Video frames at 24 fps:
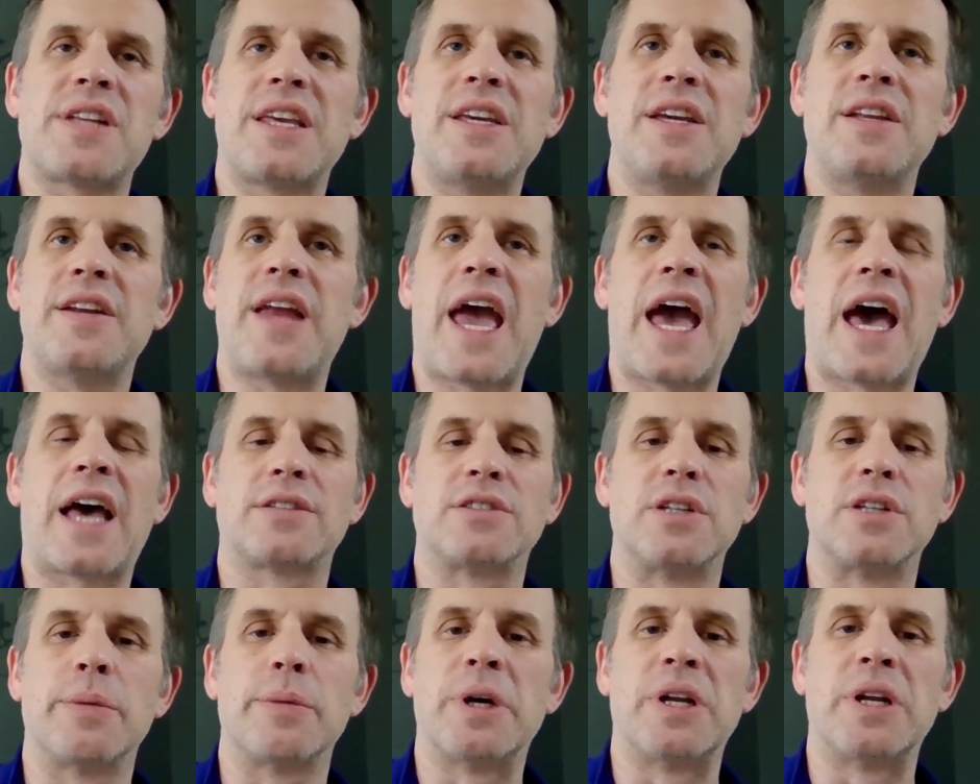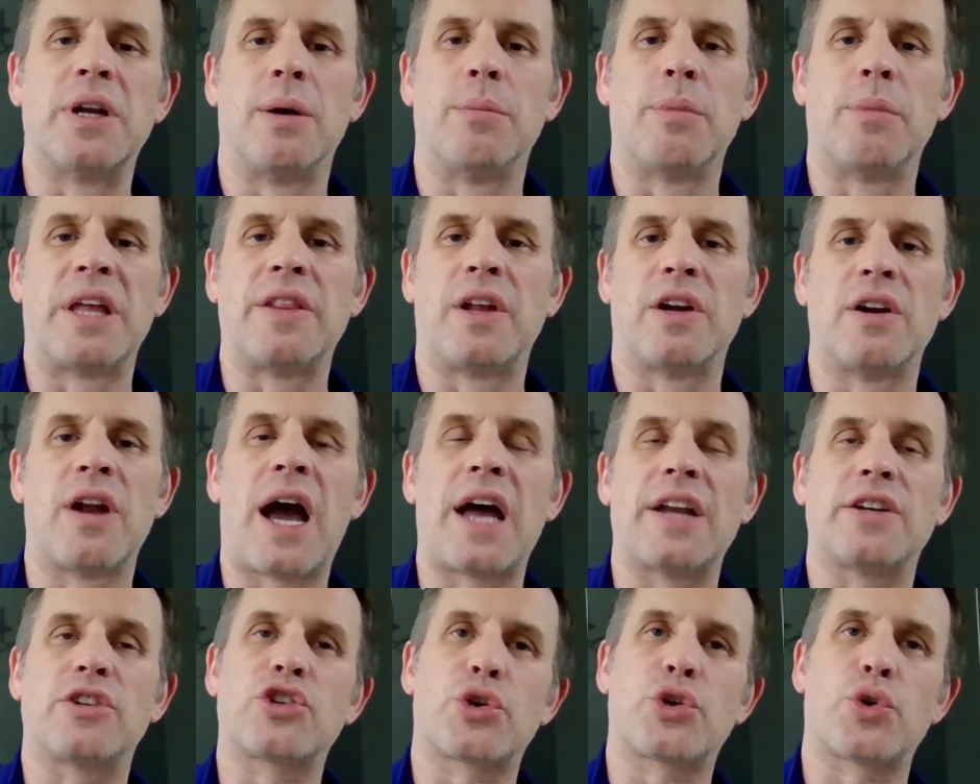eat ad libitum and they're
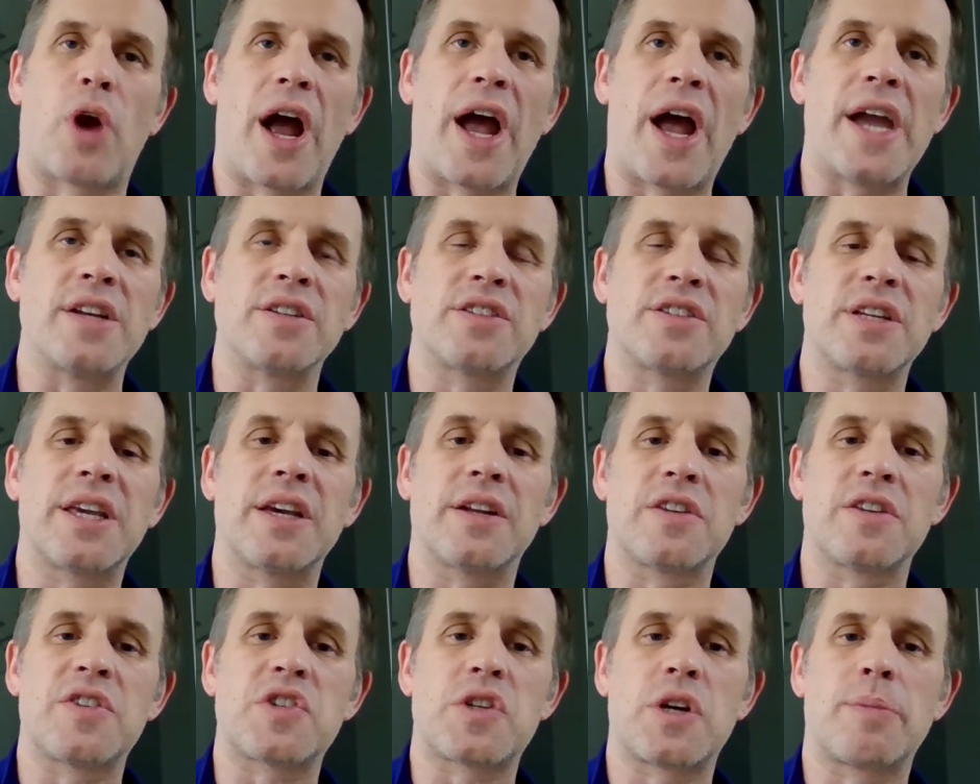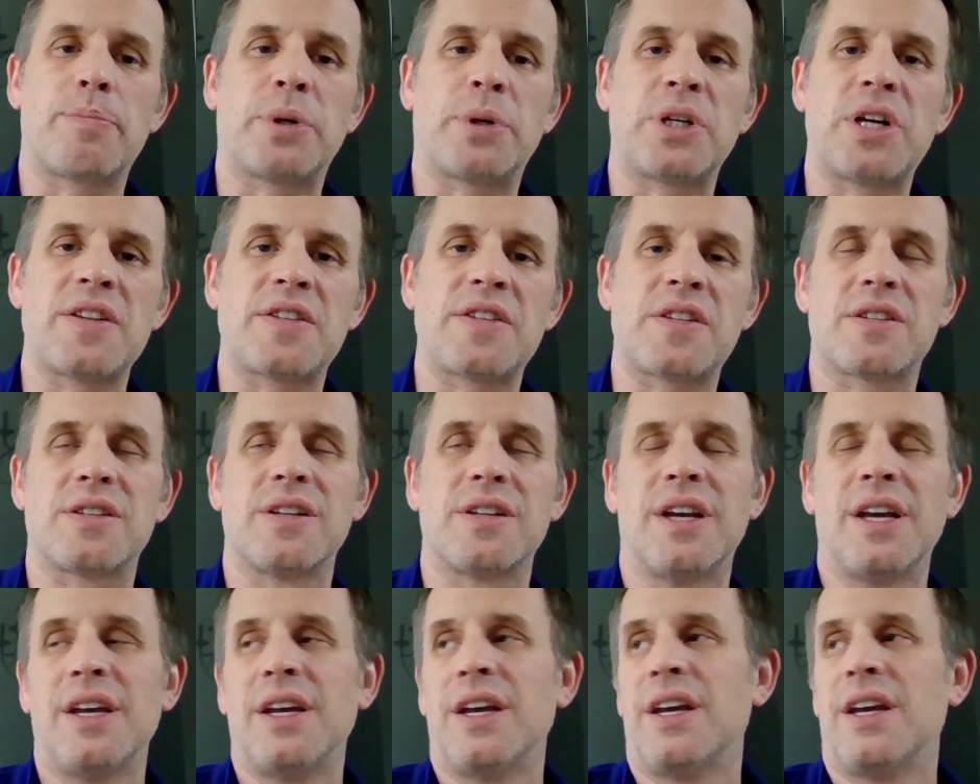not trying to get a surplus,